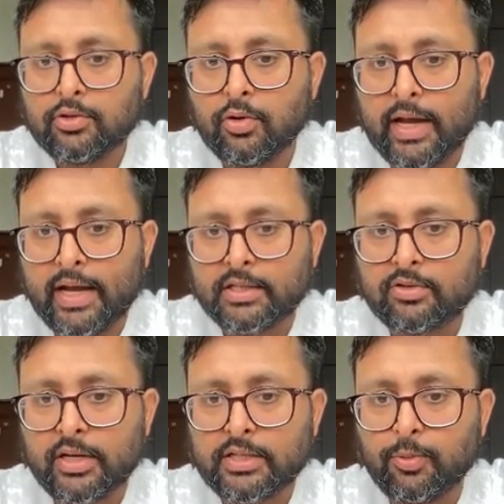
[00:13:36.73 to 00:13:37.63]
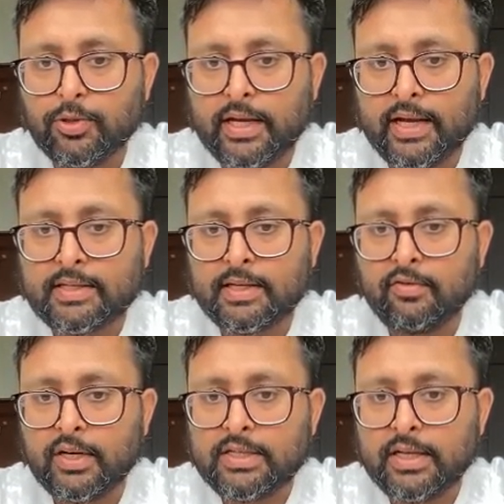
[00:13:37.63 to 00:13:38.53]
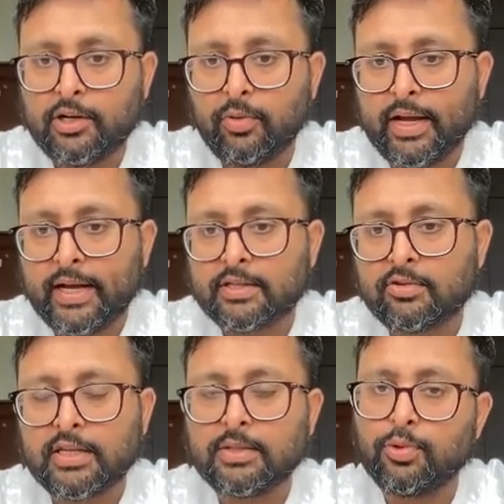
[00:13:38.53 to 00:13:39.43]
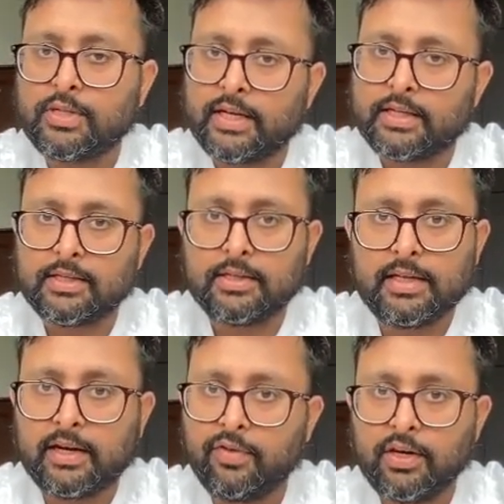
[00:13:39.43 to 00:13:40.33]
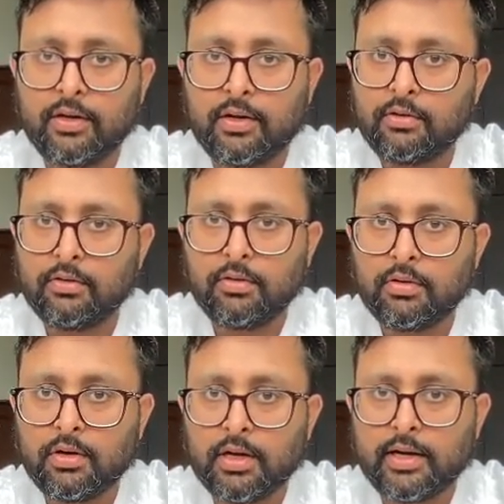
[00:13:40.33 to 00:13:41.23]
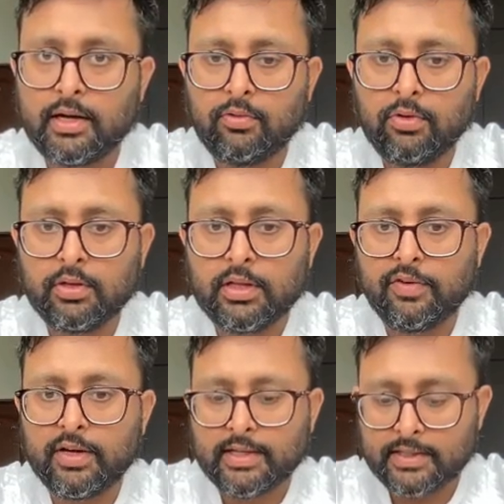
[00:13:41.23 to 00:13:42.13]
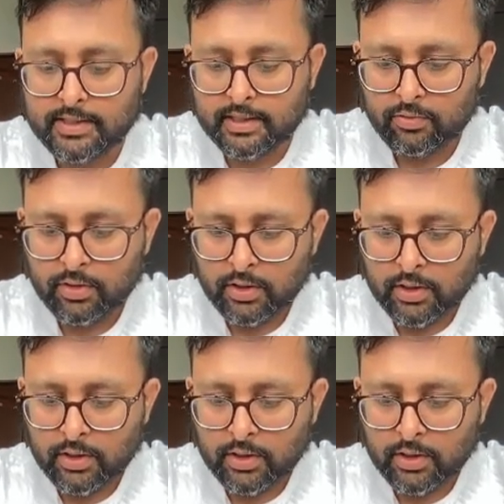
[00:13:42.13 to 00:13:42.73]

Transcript: So x transpose x inverse into x transpose x, that will cut down, that will cancel down.